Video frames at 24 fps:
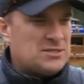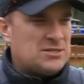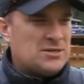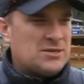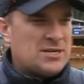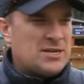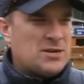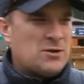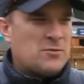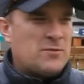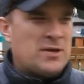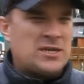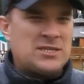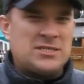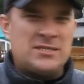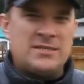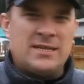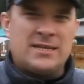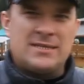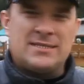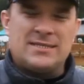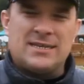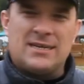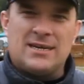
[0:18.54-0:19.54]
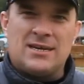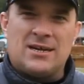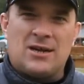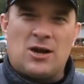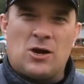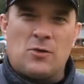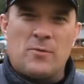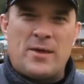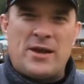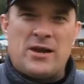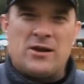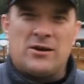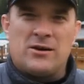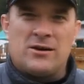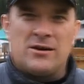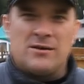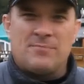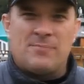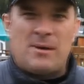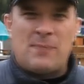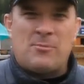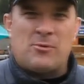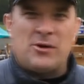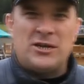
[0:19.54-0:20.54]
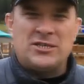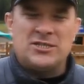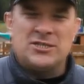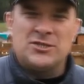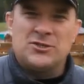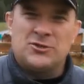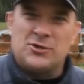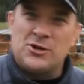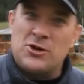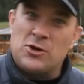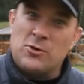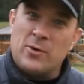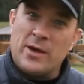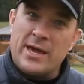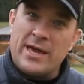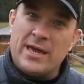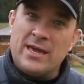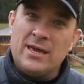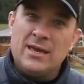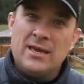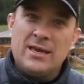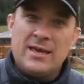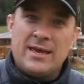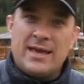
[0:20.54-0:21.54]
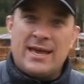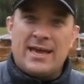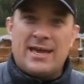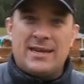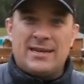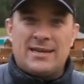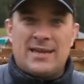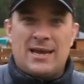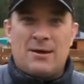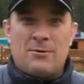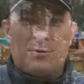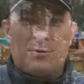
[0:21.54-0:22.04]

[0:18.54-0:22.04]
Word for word: certainly no question that uh, our winter preparations are underway, and uh,